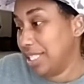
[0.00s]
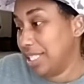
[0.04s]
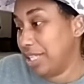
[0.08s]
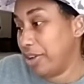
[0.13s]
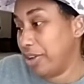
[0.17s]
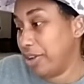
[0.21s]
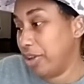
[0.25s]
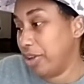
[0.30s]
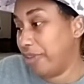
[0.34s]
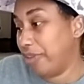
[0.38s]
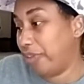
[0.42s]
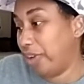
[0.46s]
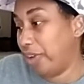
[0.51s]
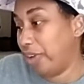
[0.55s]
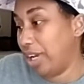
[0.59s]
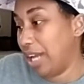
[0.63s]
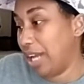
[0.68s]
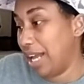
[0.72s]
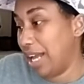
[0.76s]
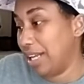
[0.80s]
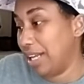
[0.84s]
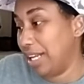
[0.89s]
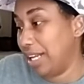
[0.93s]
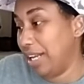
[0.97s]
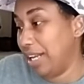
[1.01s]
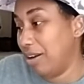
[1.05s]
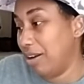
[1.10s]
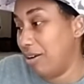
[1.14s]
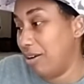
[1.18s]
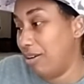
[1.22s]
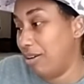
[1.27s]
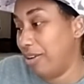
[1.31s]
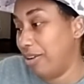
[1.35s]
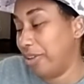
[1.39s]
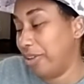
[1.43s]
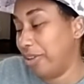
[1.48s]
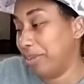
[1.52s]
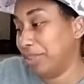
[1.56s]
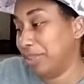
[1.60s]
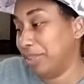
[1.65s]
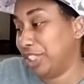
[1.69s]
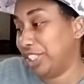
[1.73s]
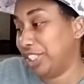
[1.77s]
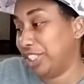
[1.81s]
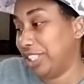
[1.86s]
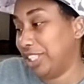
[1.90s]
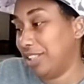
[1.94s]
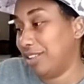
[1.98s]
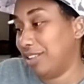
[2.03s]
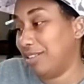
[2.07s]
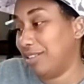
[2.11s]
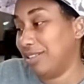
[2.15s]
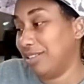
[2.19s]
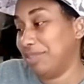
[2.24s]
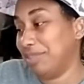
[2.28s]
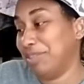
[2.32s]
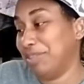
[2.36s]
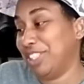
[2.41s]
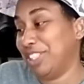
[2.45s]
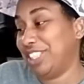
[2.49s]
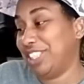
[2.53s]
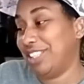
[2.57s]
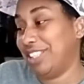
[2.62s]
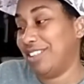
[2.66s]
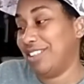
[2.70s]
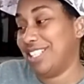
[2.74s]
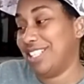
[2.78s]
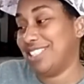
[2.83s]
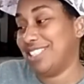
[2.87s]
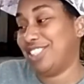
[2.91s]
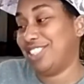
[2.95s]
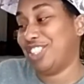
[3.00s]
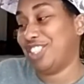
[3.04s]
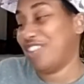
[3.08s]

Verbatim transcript: Tell your friend I need all the Michelle, Michelle is